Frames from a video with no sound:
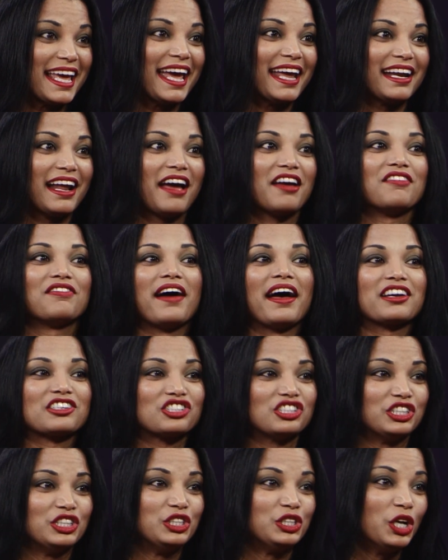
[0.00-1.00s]
and I
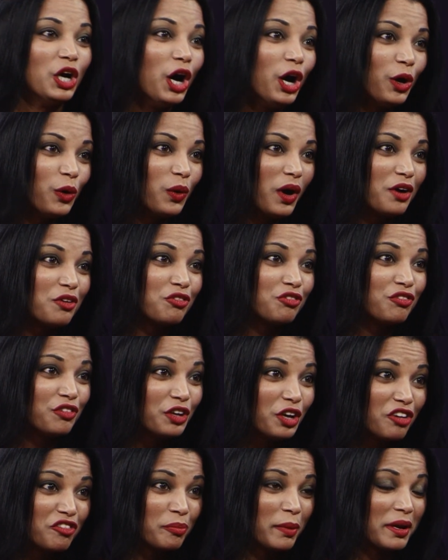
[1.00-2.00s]
actually know a
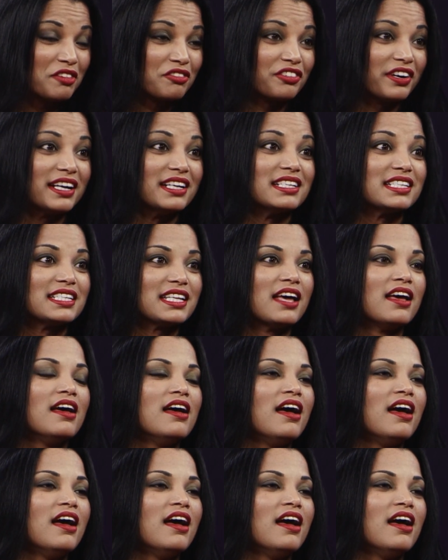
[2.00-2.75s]
few of my friends